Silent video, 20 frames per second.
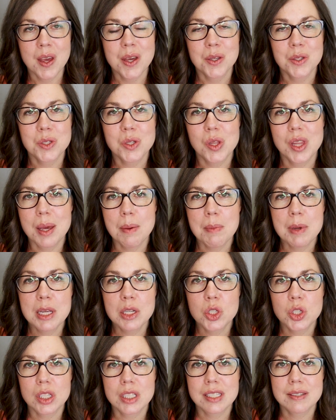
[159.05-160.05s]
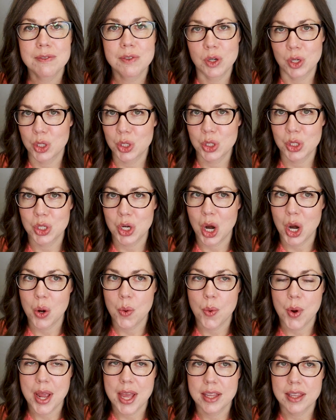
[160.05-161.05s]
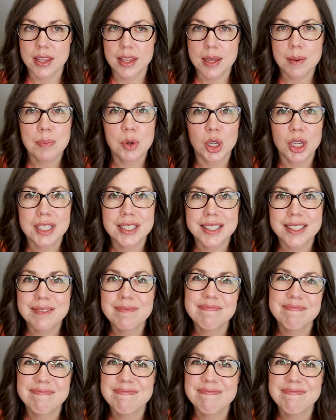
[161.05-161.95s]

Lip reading: So let me just first start with the books